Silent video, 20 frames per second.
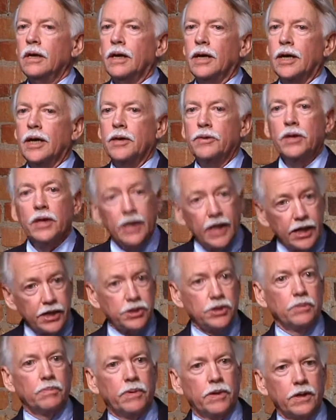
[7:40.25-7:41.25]
uh, the
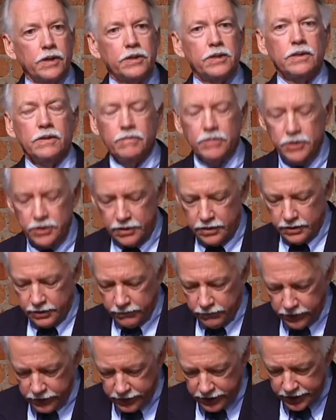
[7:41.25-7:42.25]
National Park Service
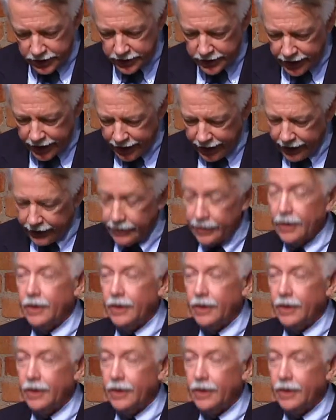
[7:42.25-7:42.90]
stand.